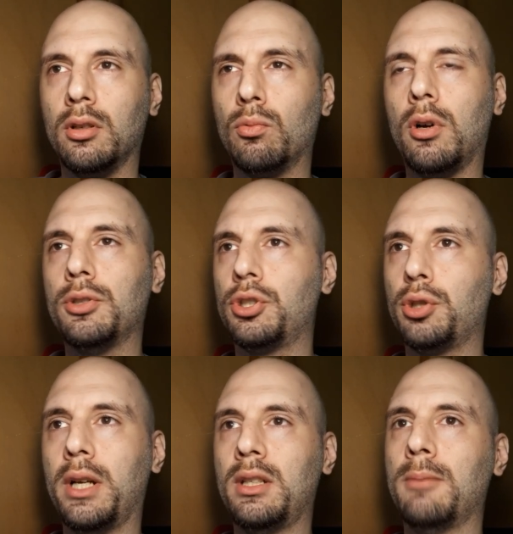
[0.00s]
We're all just
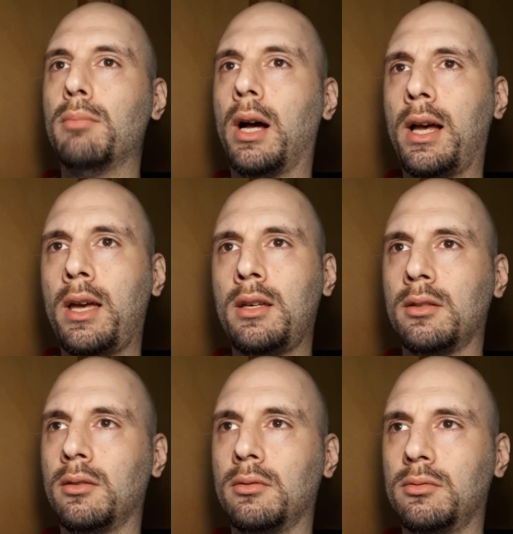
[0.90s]
trying to get by
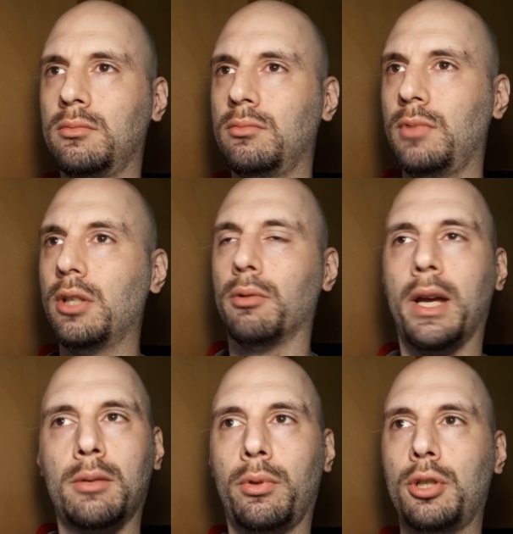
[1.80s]
and
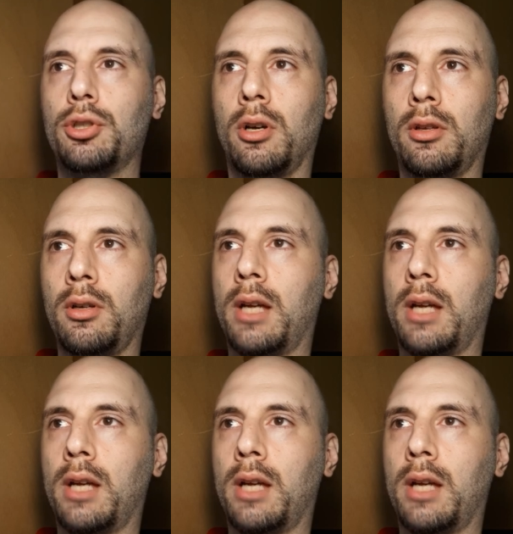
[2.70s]
interact with each other,